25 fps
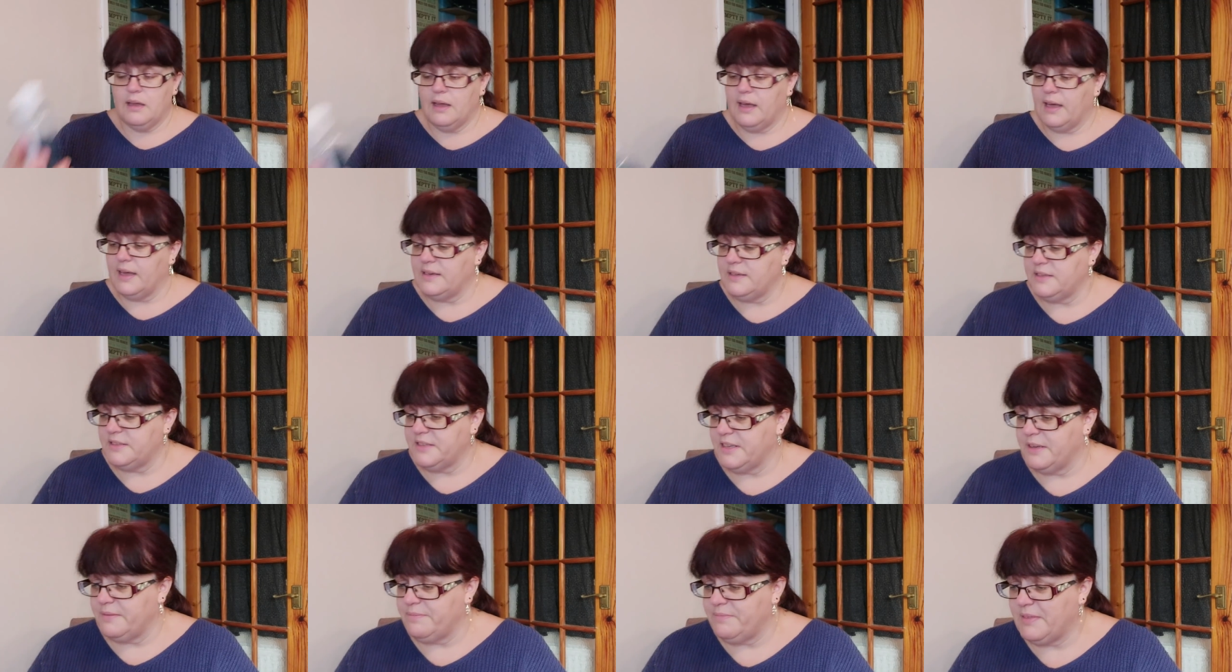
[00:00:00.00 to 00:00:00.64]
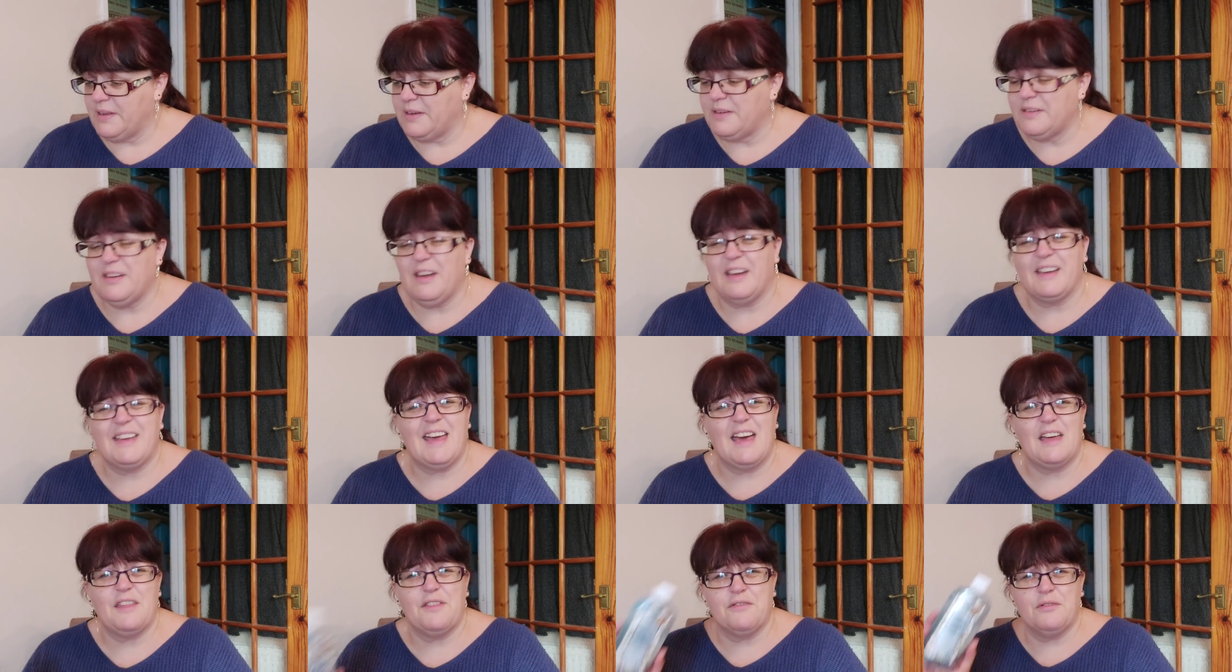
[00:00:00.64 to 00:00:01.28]
And I
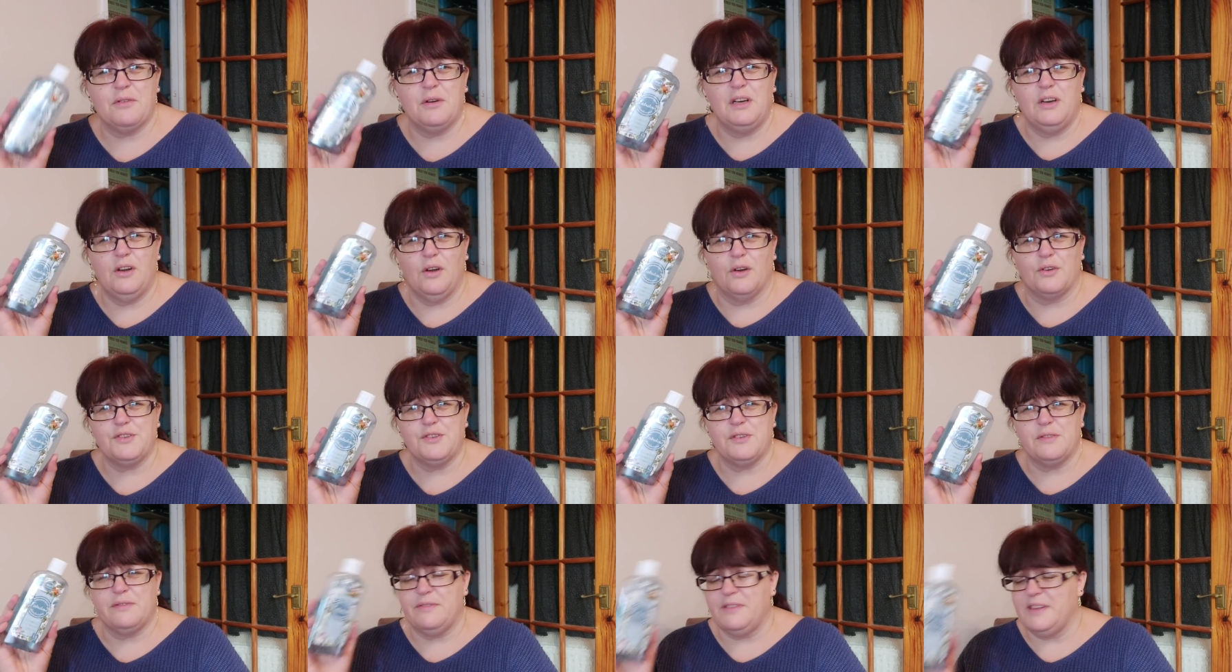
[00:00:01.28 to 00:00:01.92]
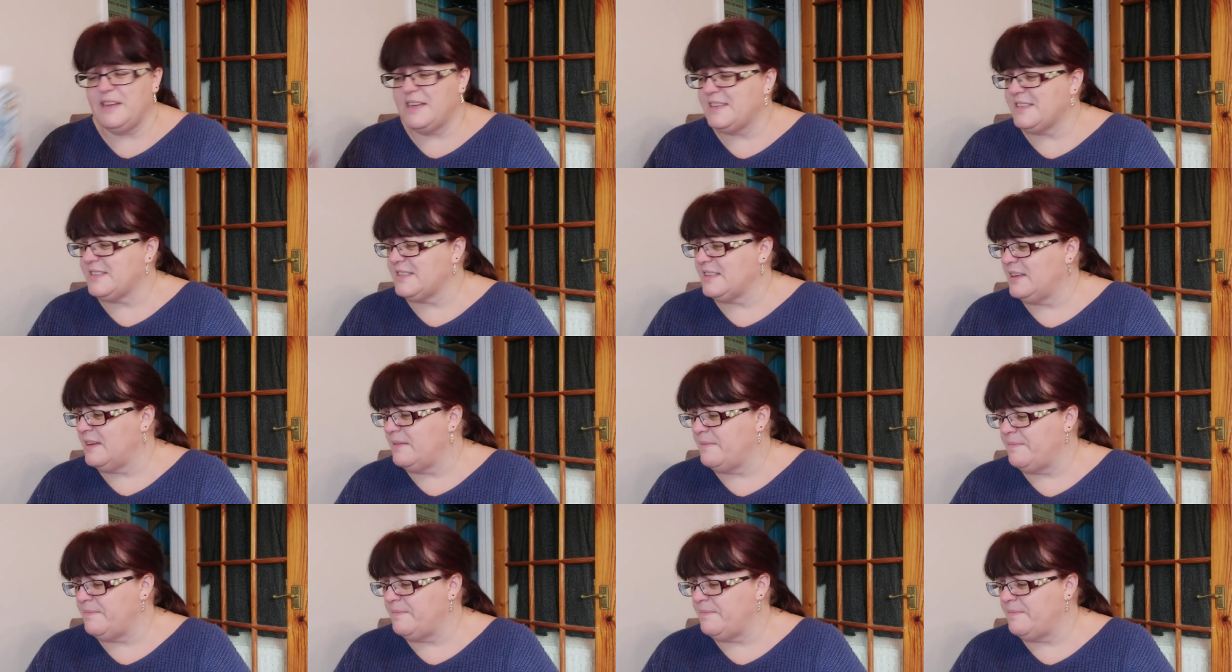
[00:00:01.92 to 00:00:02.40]
get through a lot of this.